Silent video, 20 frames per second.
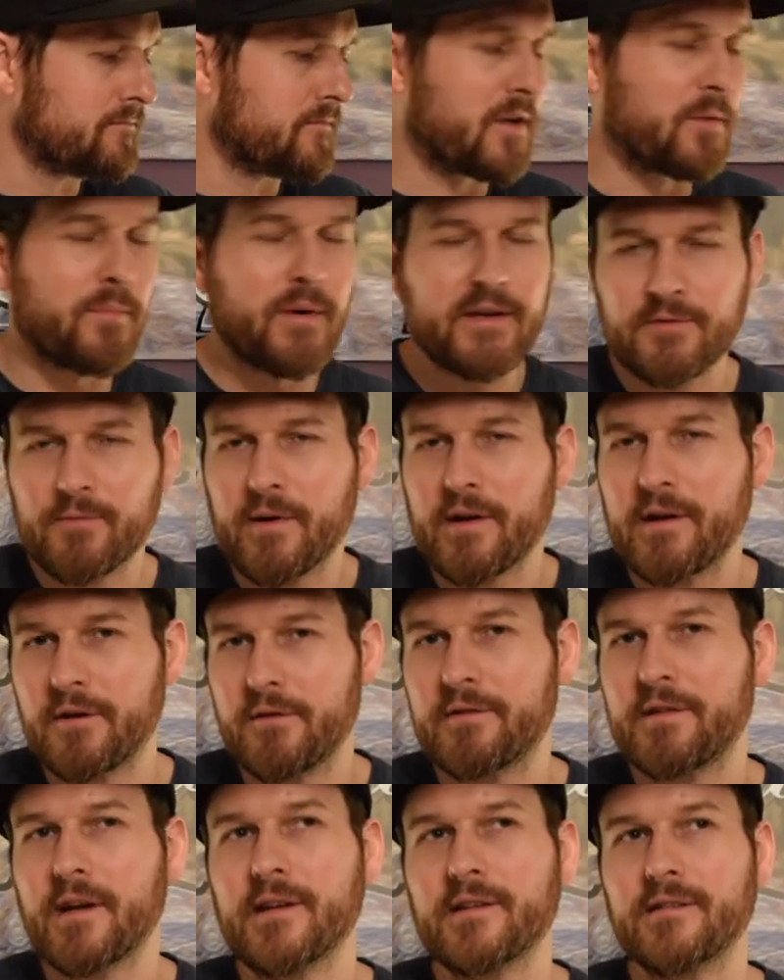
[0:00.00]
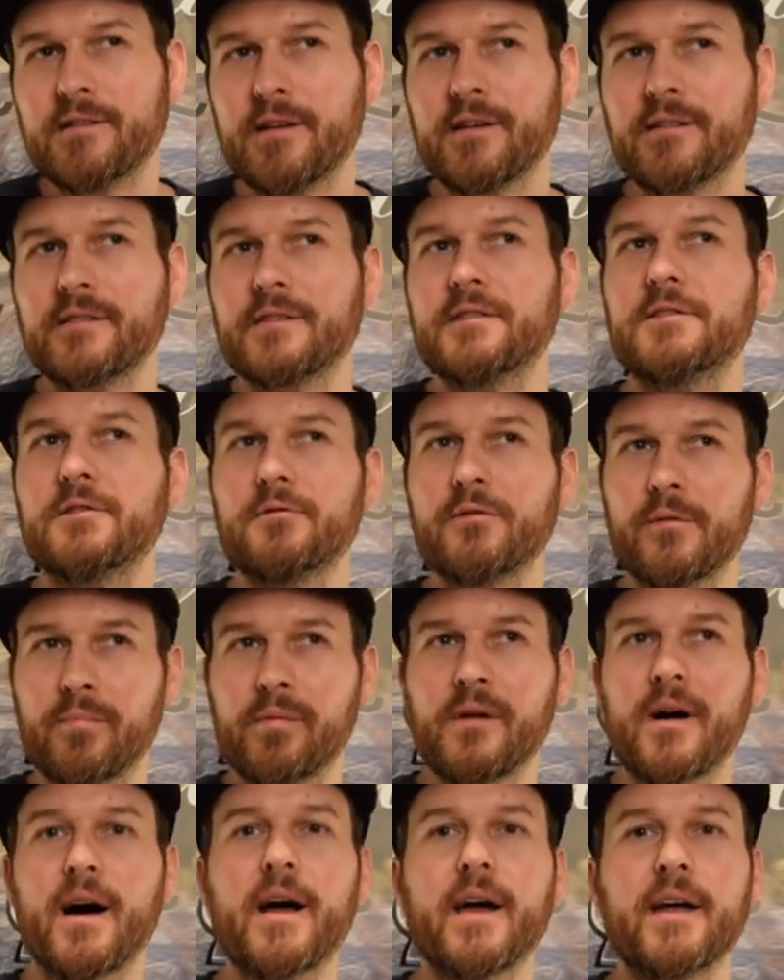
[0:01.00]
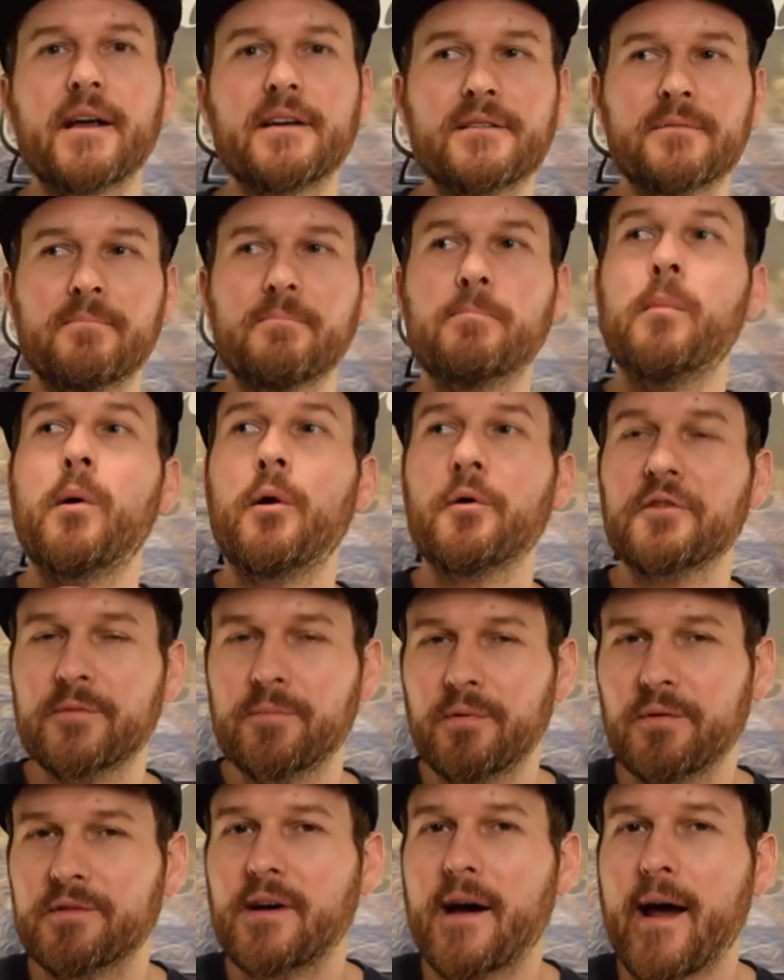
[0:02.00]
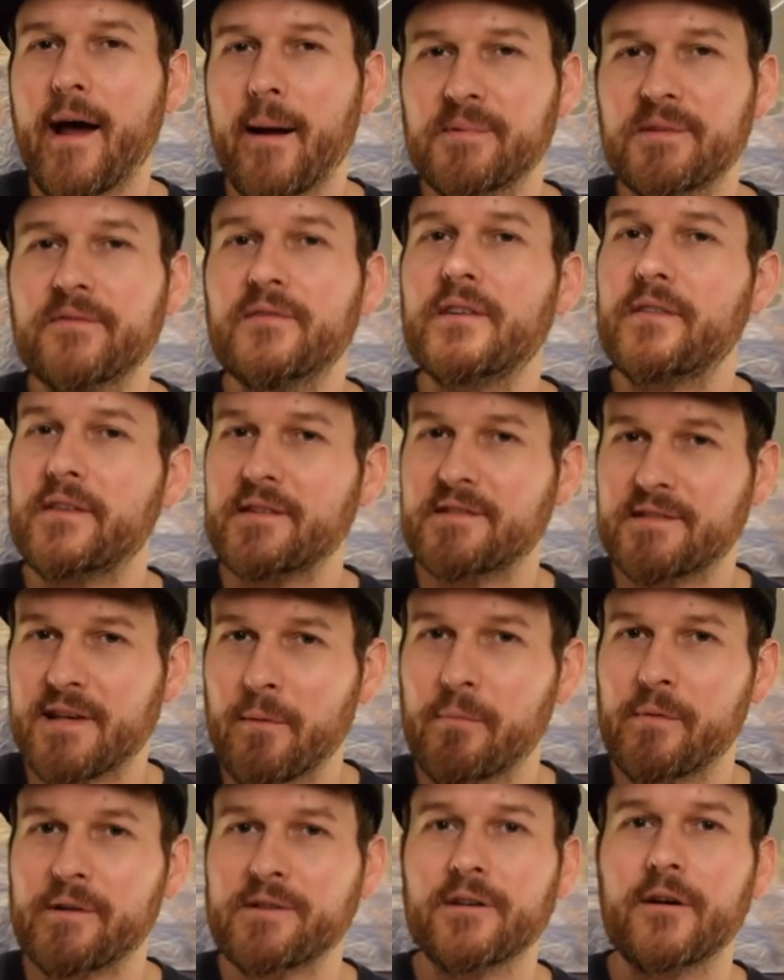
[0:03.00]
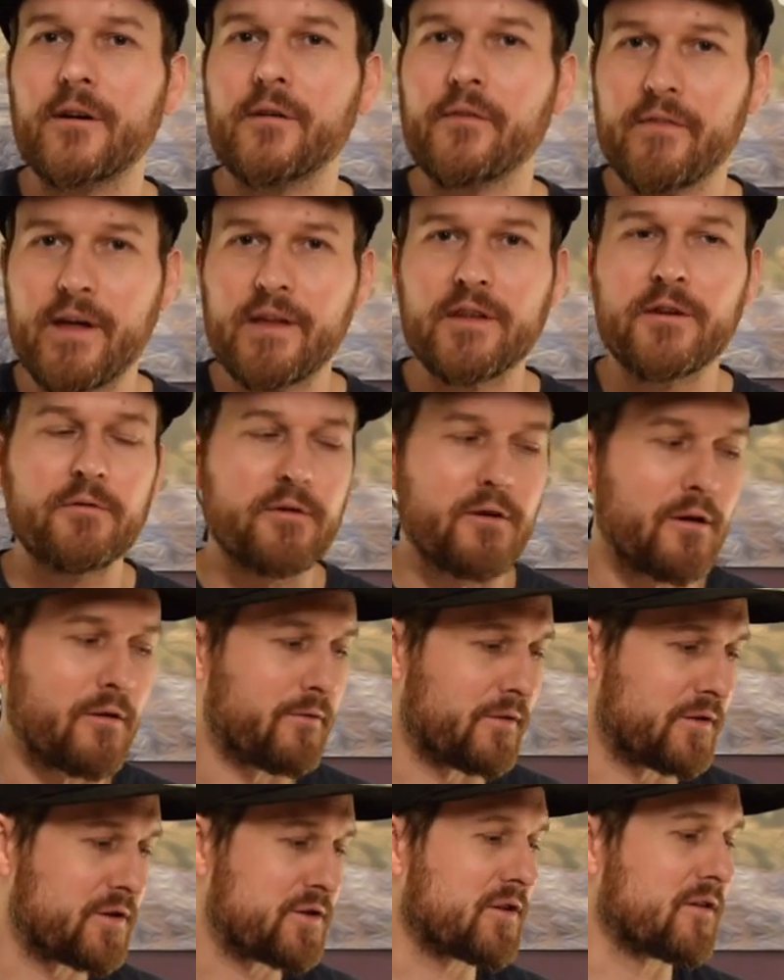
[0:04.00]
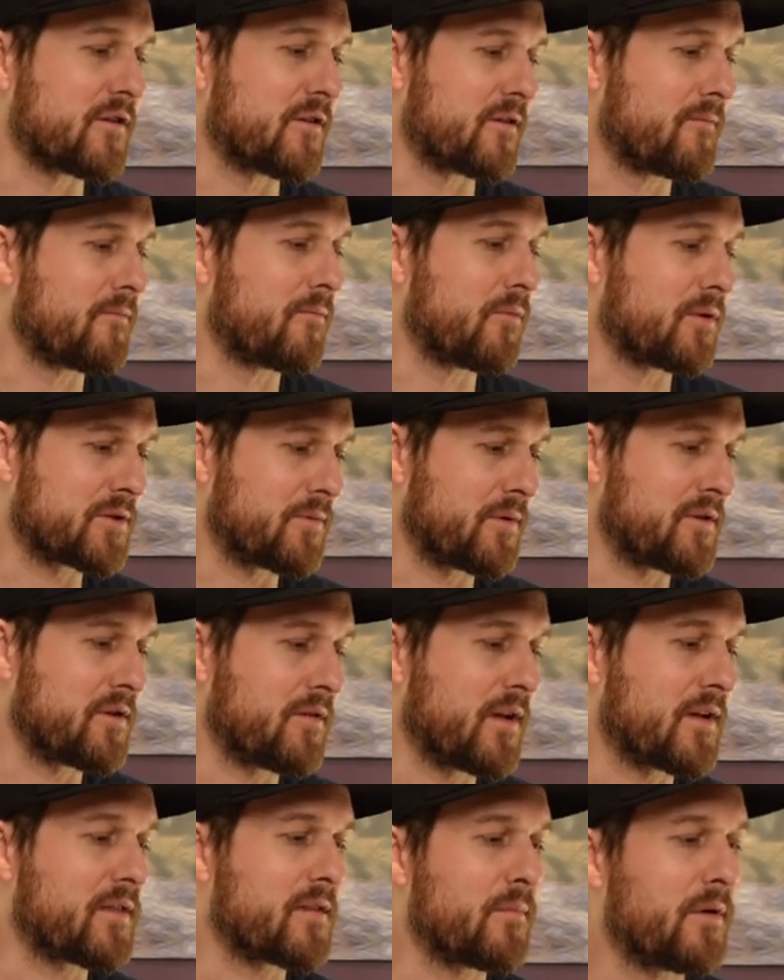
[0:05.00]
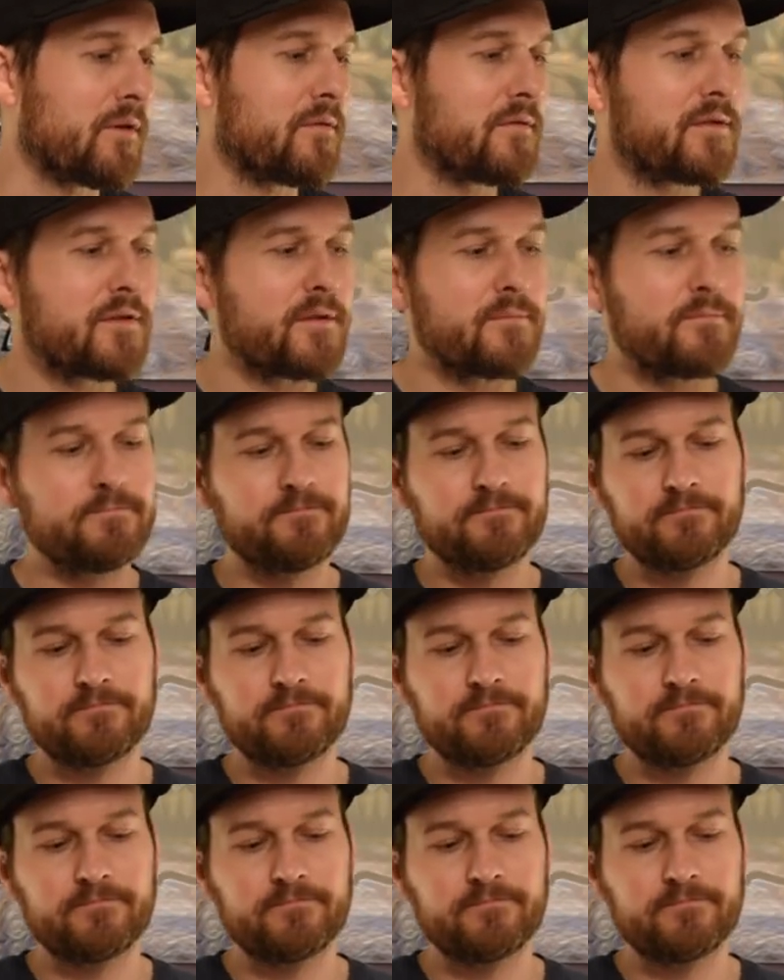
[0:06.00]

The best way to do tastings is do it blind multiple times. If you get the same result, then you know for sure which one you like the most.